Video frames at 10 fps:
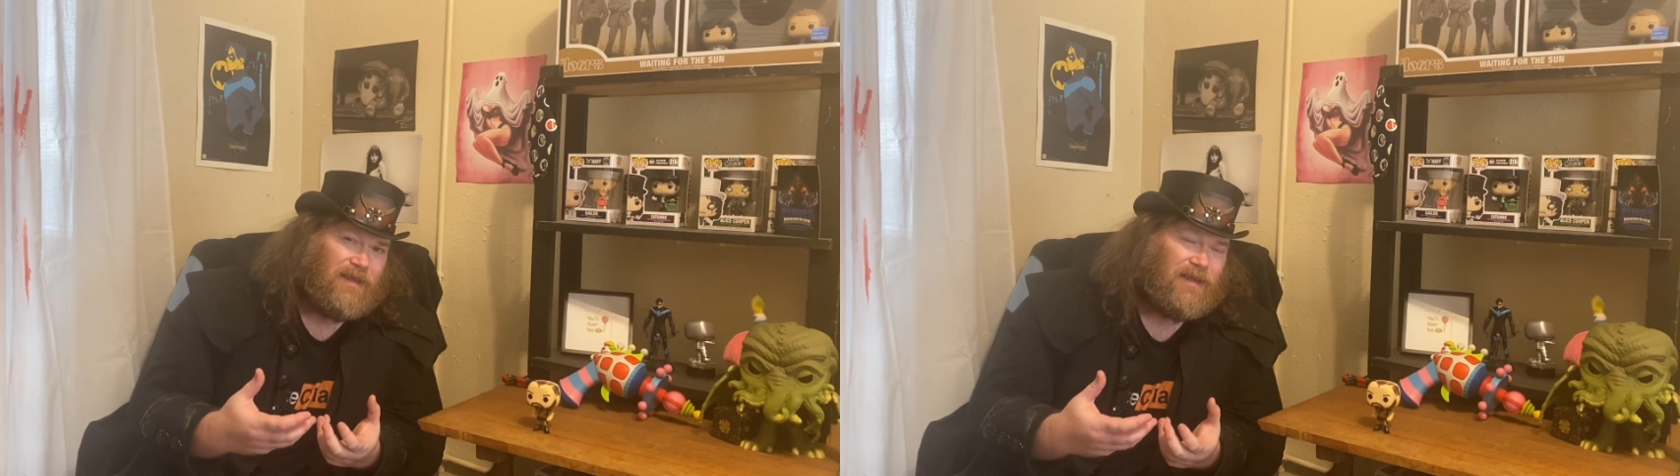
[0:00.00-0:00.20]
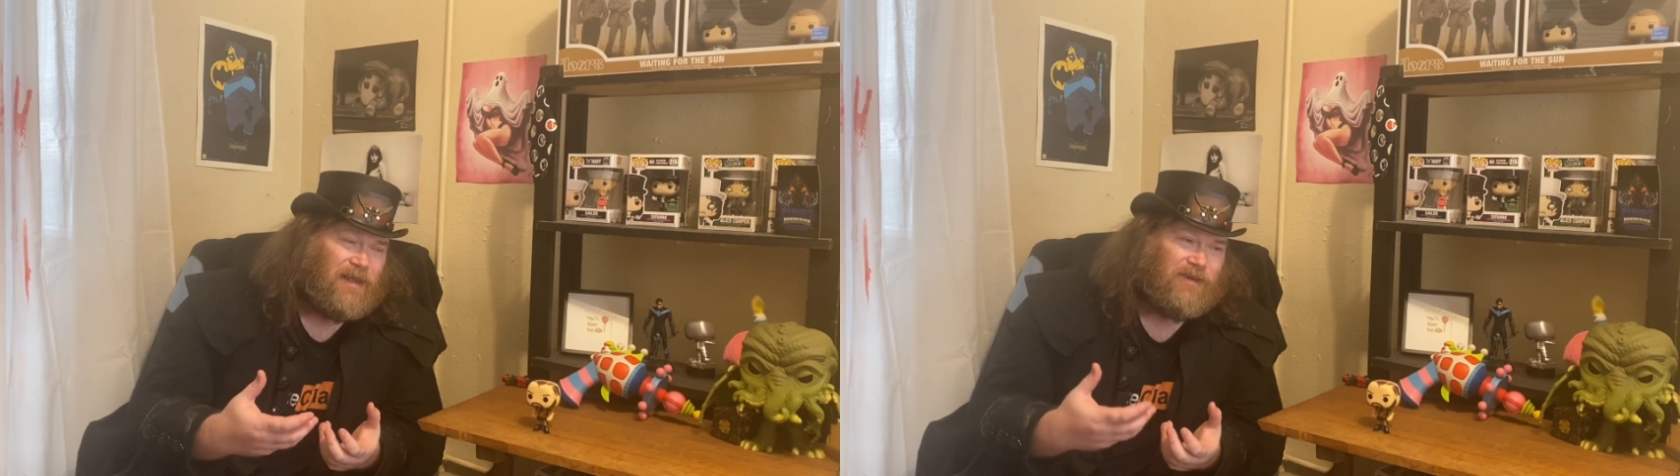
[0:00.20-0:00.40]

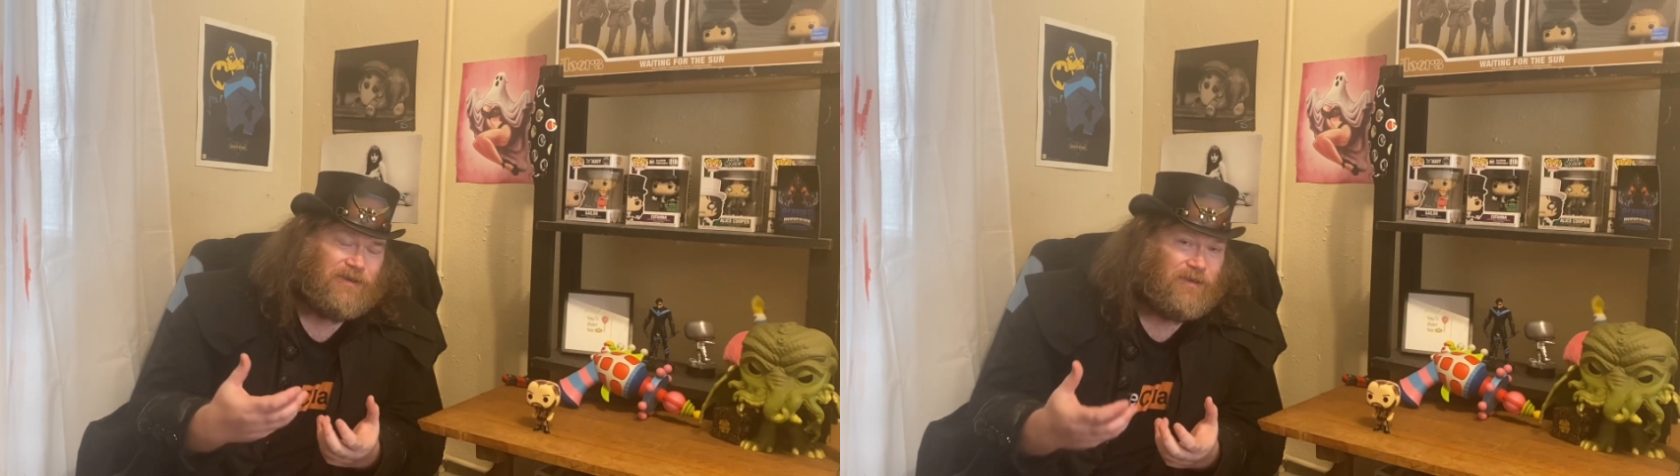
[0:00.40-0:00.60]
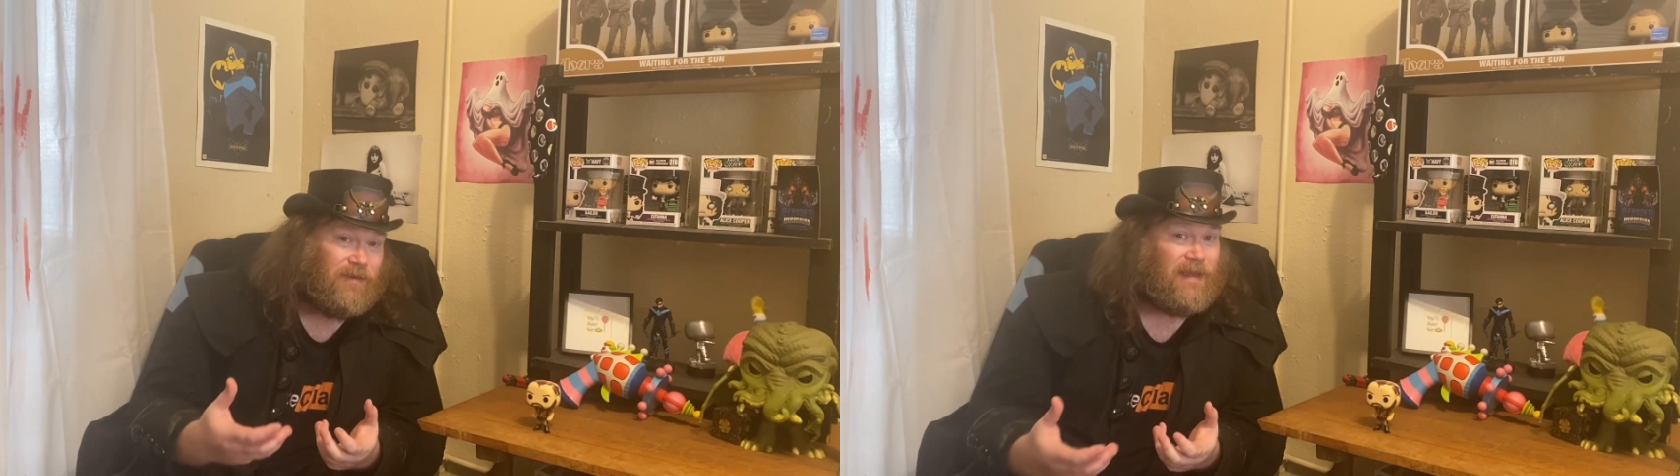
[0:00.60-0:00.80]
and you're
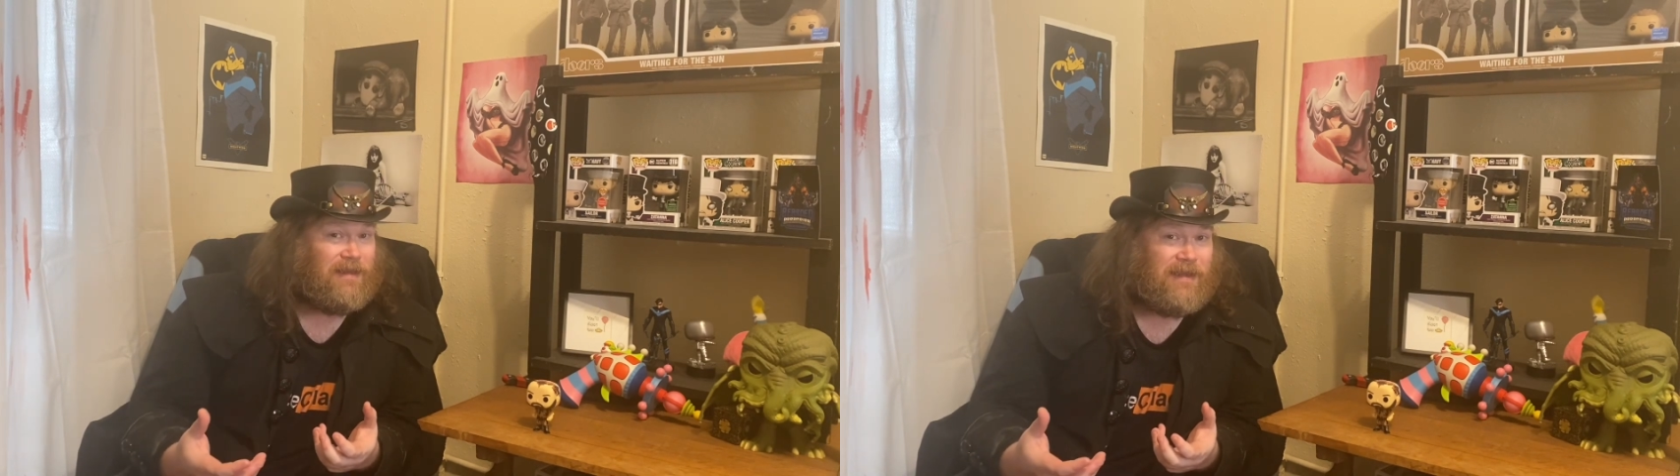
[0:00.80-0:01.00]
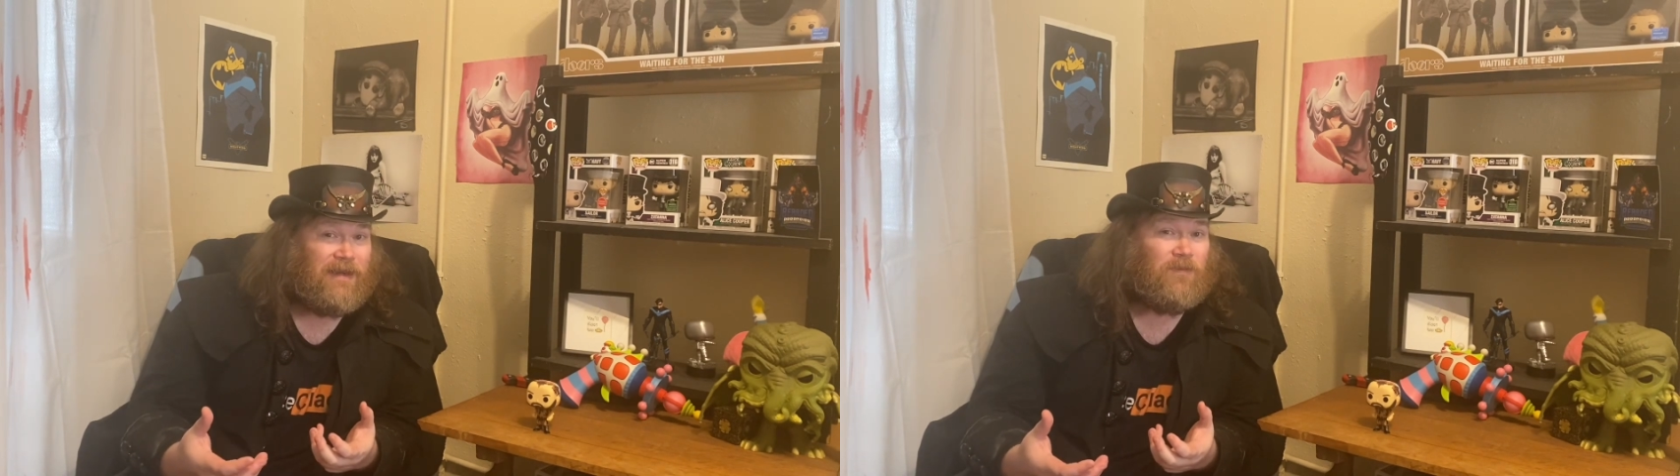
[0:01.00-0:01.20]
doing that
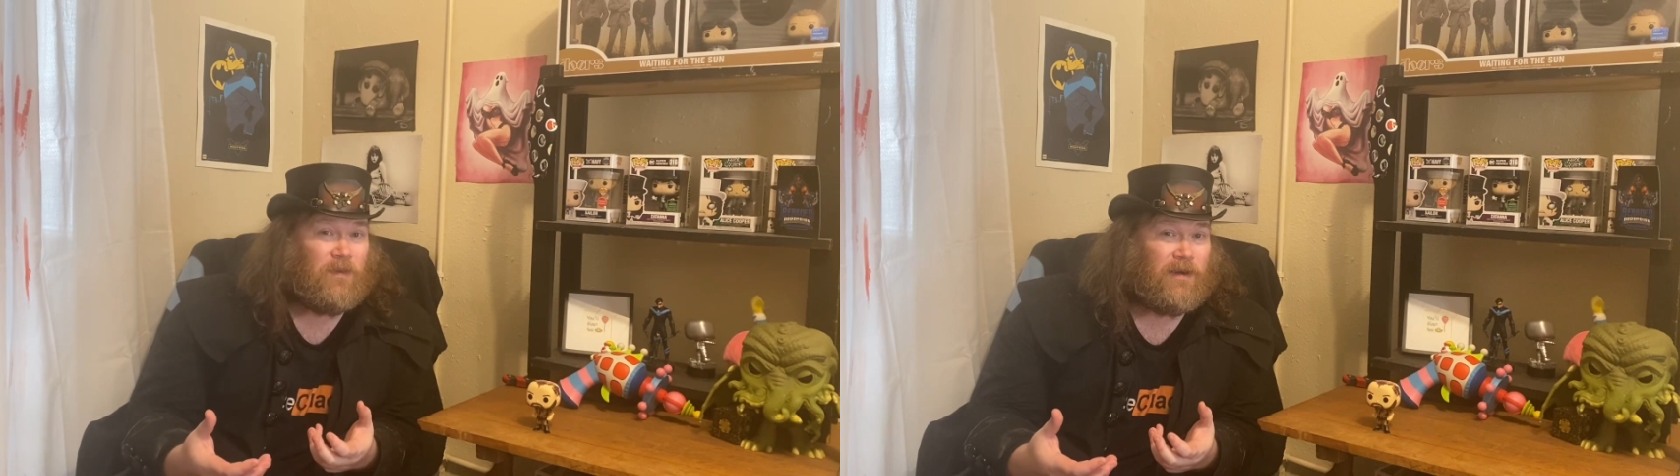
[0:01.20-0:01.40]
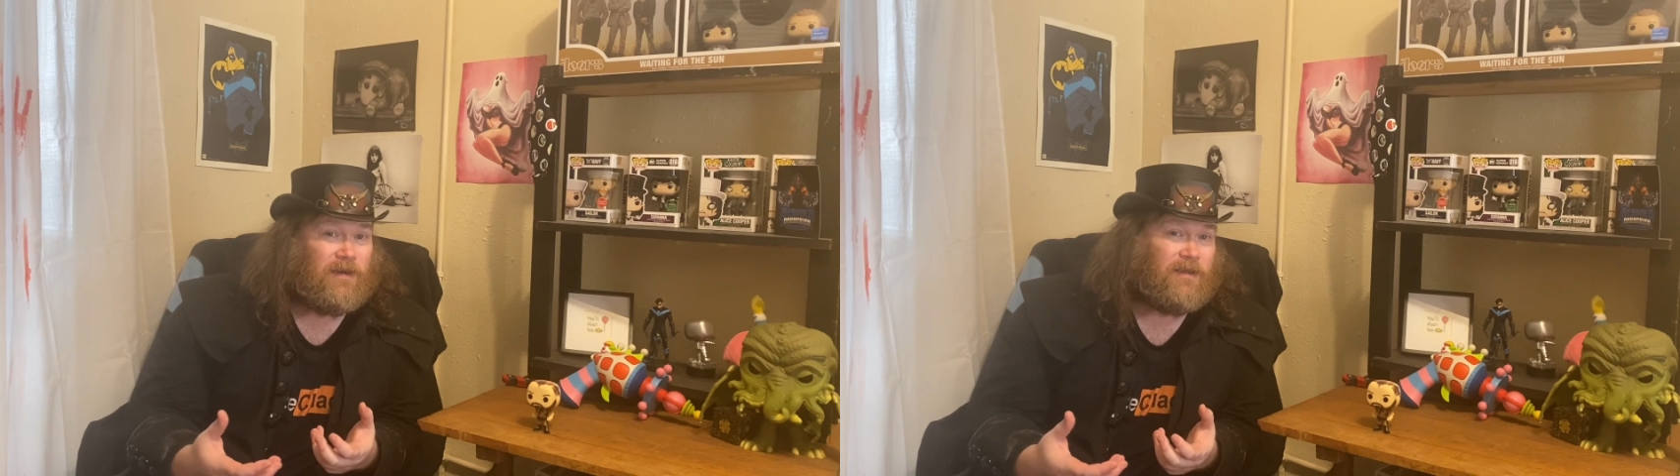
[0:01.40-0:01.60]
kind of
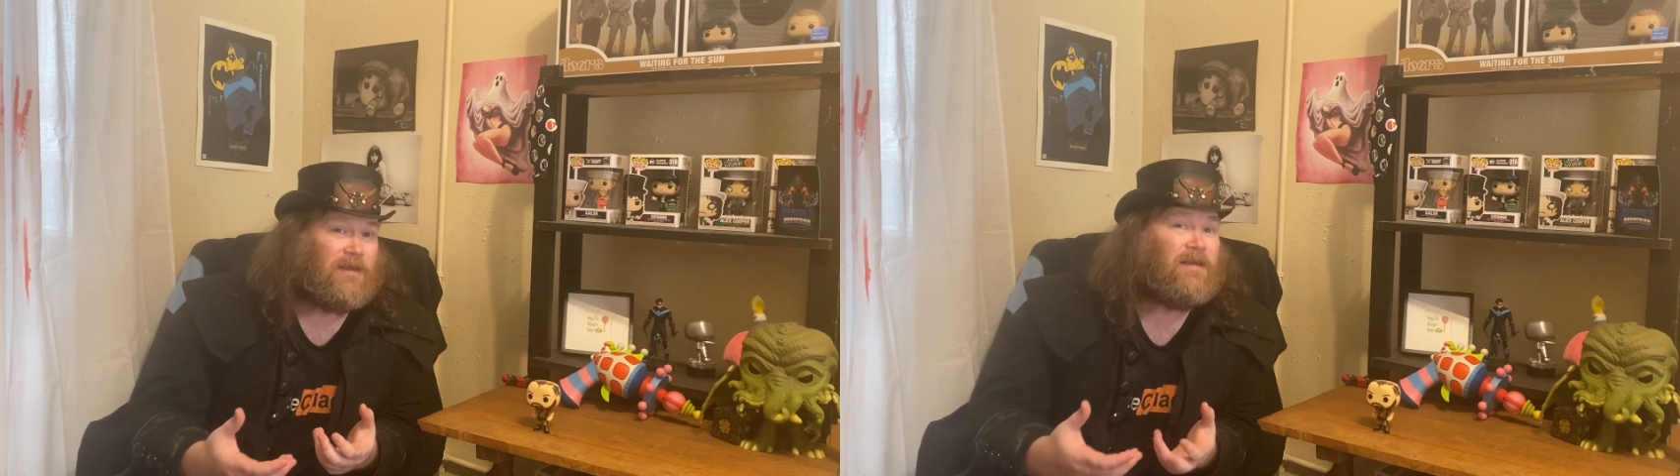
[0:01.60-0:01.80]
work,